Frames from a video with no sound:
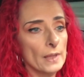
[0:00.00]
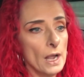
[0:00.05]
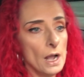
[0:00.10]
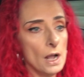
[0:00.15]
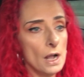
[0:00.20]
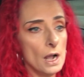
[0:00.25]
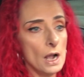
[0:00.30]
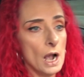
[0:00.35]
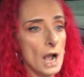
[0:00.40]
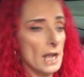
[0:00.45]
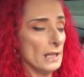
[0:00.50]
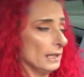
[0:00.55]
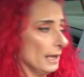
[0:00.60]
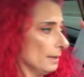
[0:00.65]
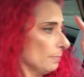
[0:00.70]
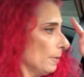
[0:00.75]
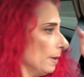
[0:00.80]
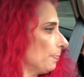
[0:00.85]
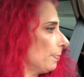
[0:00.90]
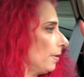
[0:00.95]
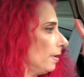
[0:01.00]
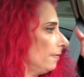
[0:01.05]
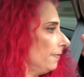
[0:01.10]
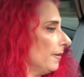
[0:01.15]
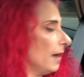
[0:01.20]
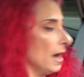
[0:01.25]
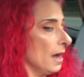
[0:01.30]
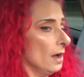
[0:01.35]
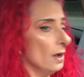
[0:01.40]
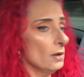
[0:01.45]
Uh, I like my
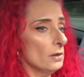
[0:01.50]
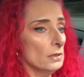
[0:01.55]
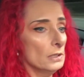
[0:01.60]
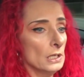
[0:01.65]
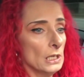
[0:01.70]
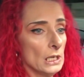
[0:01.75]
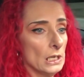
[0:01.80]
profile.